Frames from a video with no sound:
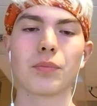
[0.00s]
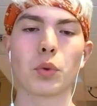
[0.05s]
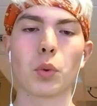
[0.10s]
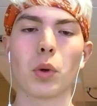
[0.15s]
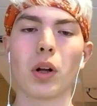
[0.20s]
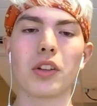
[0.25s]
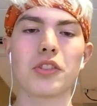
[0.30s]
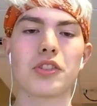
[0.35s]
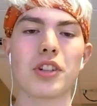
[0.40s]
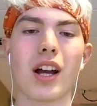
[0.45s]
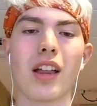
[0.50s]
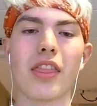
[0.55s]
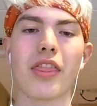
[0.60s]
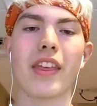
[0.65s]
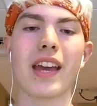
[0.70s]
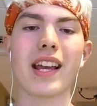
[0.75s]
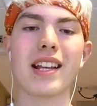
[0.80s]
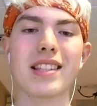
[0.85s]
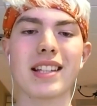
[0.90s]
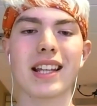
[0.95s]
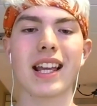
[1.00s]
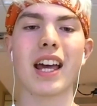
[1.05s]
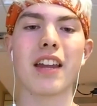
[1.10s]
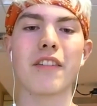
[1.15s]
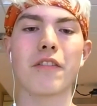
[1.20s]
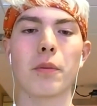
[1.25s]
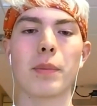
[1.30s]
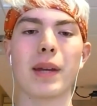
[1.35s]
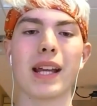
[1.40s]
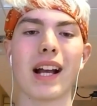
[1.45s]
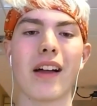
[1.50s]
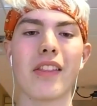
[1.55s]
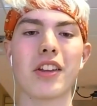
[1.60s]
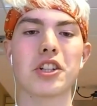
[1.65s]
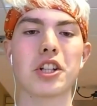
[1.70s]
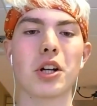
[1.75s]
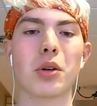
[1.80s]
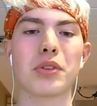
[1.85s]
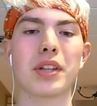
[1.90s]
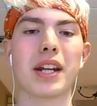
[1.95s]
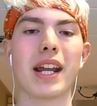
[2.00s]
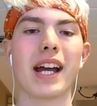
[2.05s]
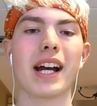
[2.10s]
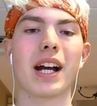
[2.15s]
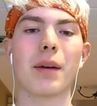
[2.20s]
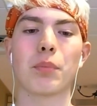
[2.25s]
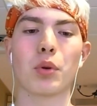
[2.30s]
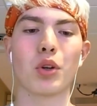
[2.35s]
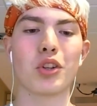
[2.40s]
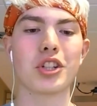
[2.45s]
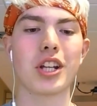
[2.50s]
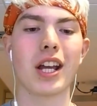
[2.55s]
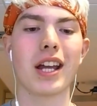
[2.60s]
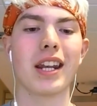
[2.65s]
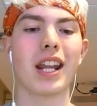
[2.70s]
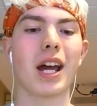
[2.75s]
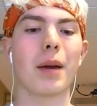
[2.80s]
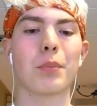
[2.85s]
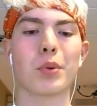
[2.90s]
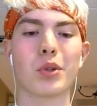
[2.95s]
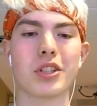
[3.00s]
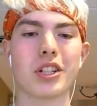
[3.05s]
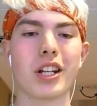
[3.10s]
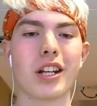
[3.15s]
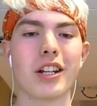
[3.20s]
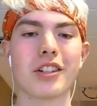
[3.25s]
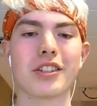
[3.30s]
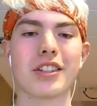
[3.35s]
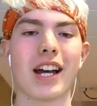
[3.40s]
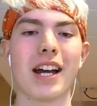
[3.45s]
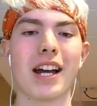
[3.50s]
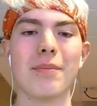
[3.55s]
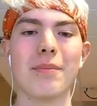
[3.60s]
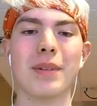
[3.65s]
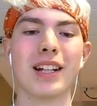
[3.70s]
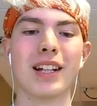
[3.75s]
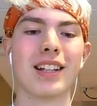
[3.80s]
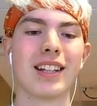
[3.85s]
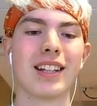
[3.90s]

Well, John, thanks again for being on the show today. I appreciate it, and I appreciate your time.